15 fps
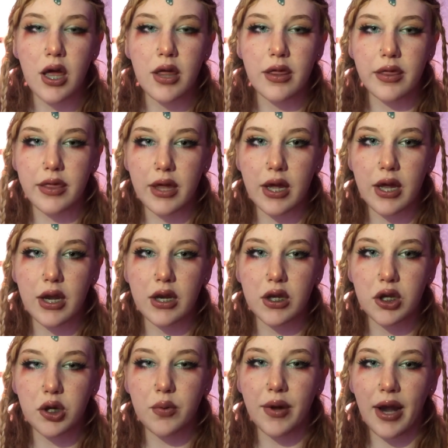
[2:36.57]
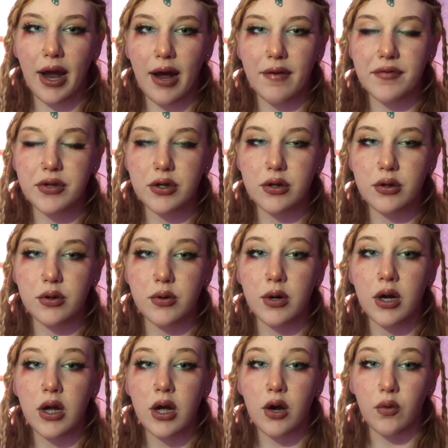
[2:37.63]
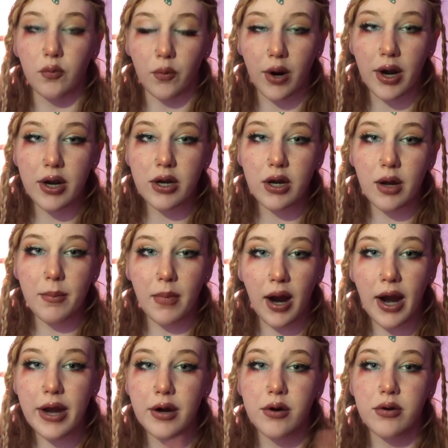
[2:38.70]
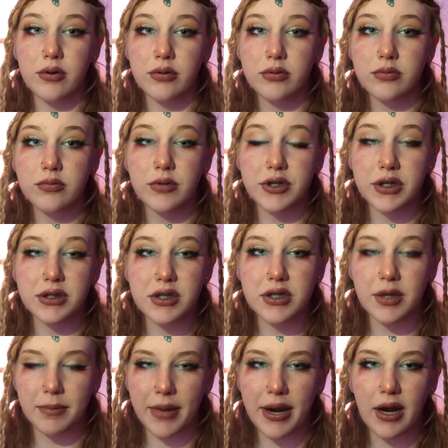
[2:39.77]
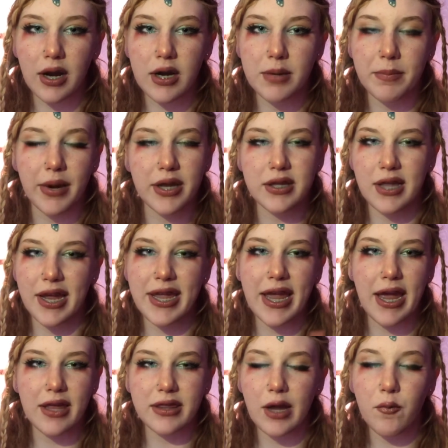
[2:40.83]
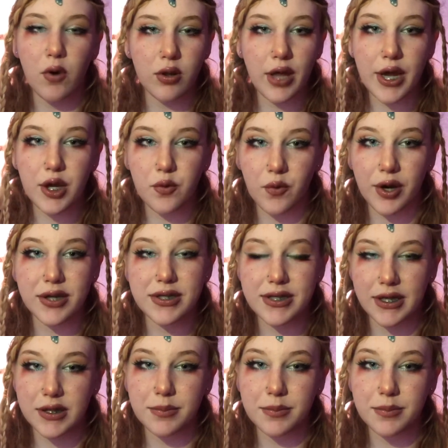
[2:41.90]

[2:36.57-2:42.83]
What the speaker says: then you would have to run a mile, which is the demerit, but they won't let you run 6